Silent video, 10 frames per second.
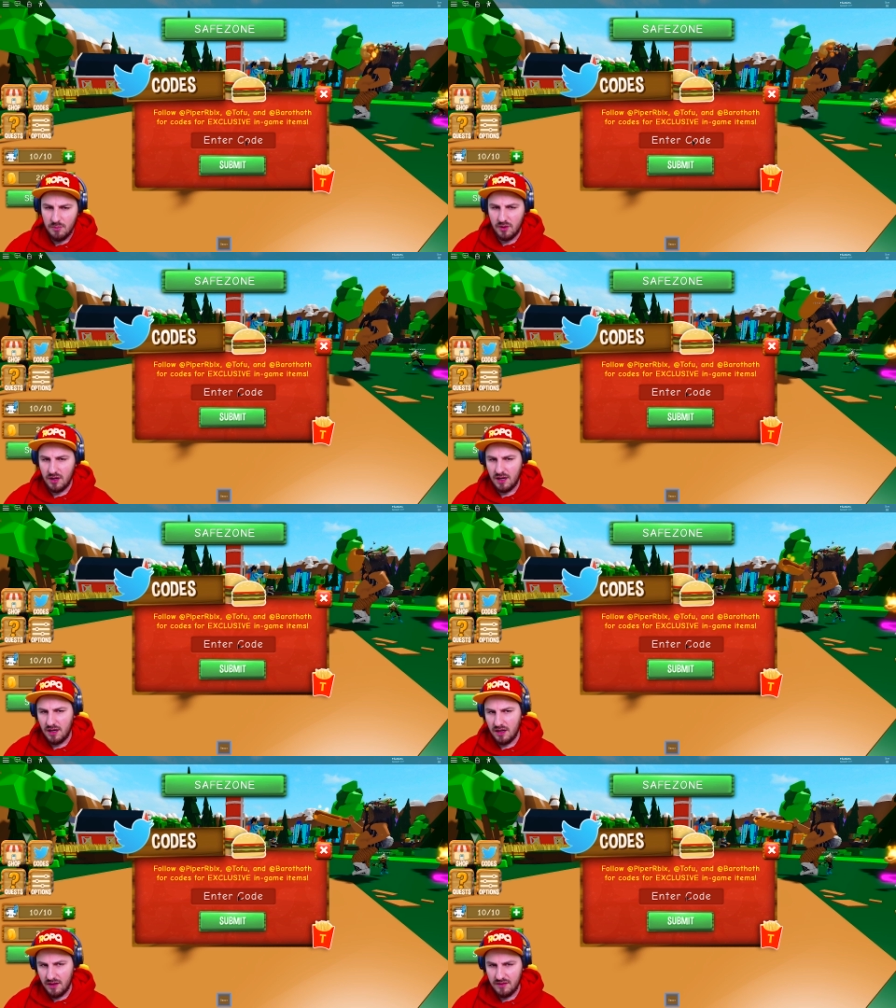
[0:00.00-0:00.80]
But
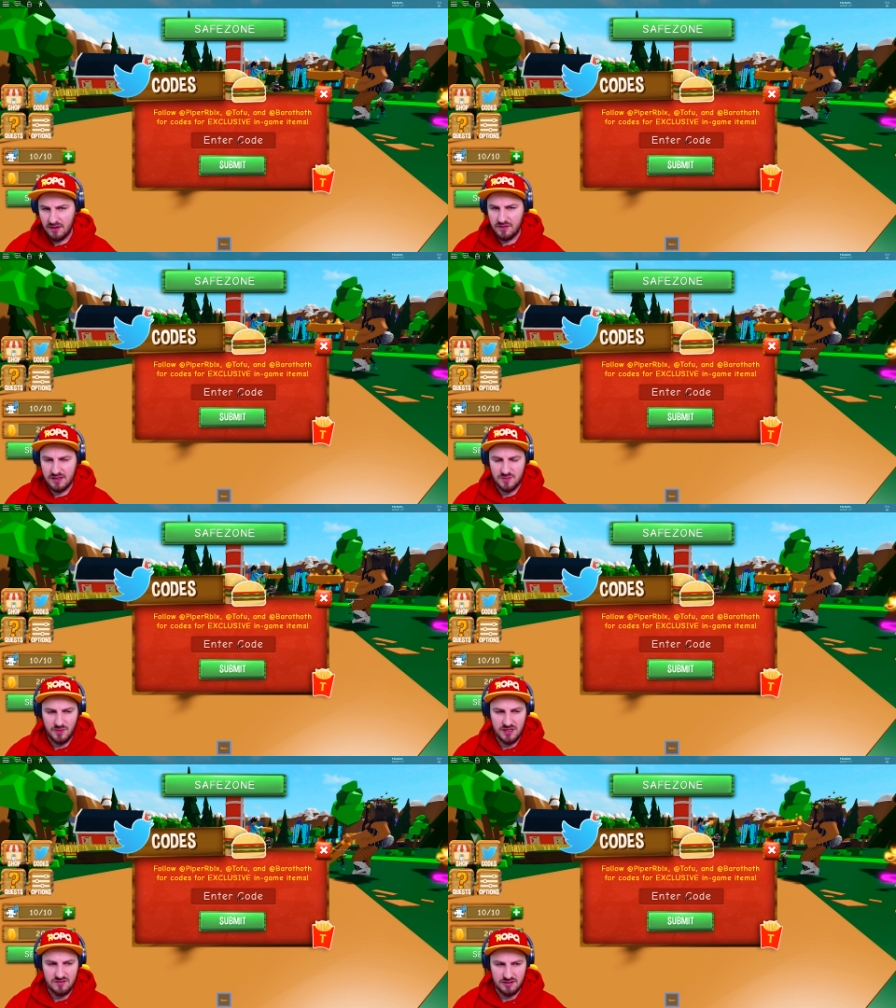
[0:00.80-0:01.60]
I, I've got a
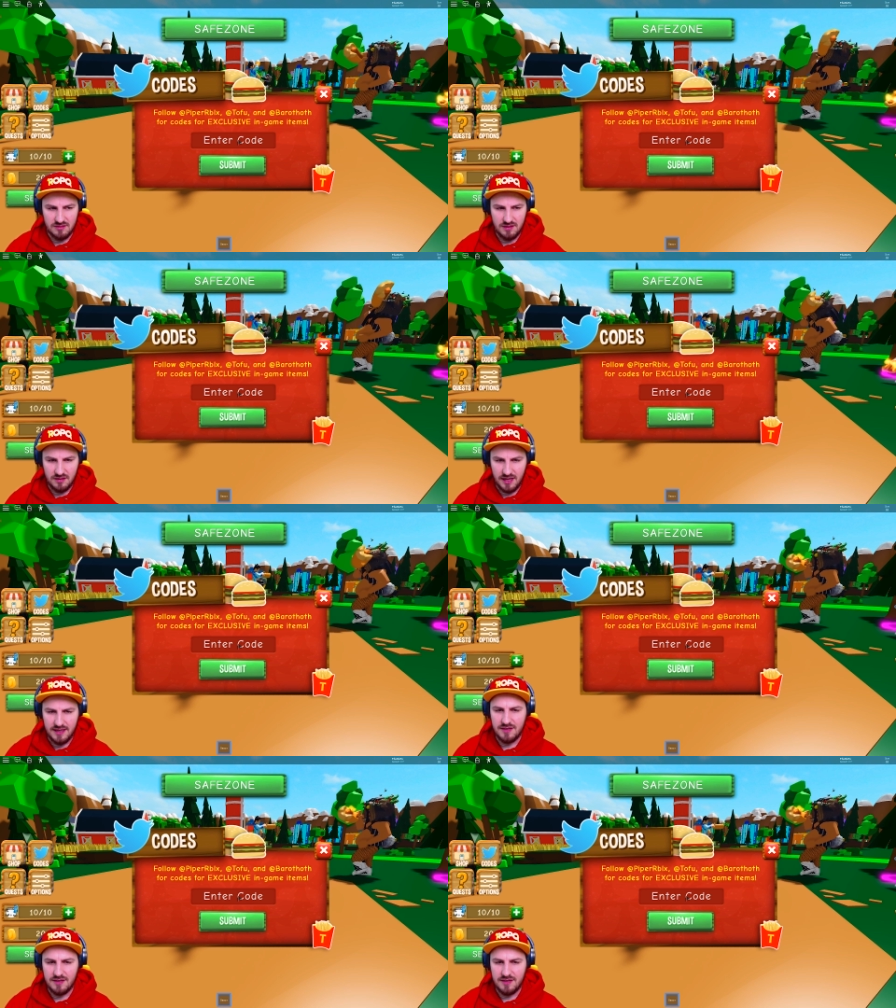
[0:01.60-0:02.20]
surprise for you, okay?